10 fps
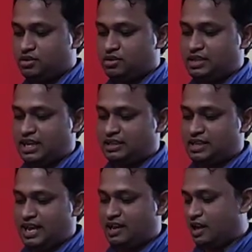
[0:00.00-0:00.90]
That's
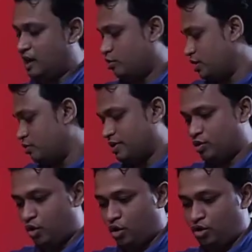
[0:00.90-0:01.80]
like how you will
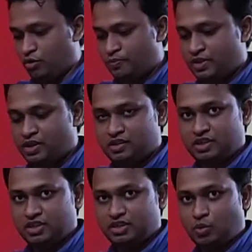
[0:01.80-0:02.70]
hold. This
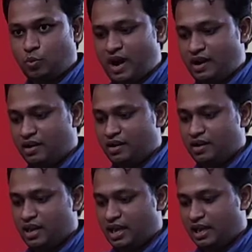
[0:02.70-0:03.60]
is the one.
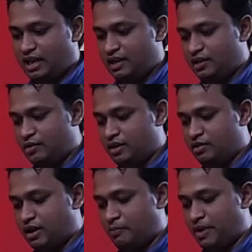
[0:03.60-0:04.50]
Again you will
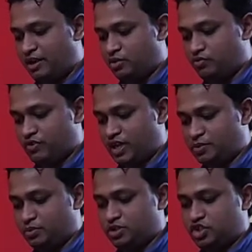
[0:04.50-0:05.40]
come back to first
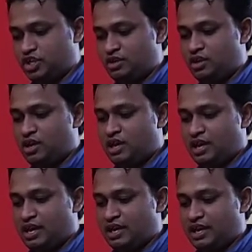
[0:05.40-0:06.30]
position.
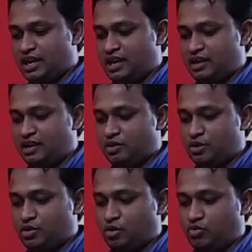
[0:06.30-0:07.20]
Again it will
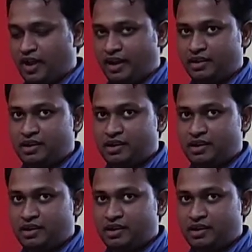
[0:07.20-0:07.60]
go back.